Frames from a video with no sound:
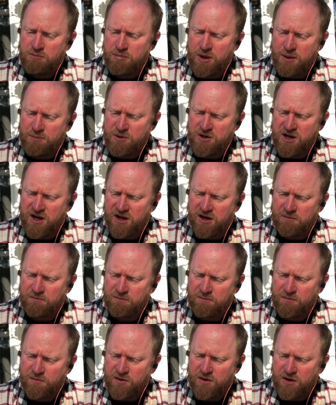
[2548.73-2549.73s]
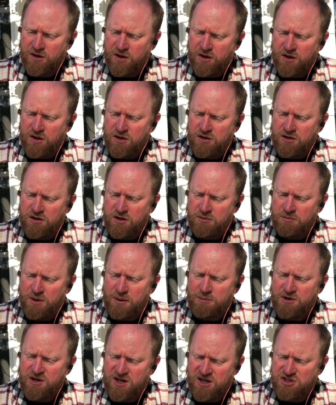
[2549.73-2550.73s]

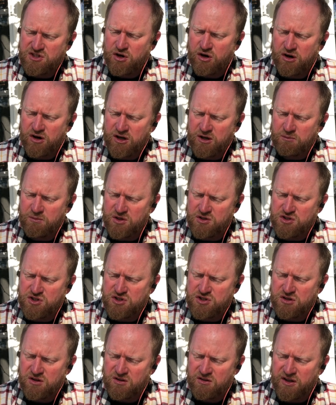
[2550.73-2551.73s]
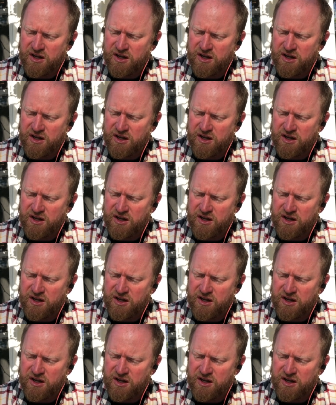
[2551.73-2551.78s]
Pampinea's arguments,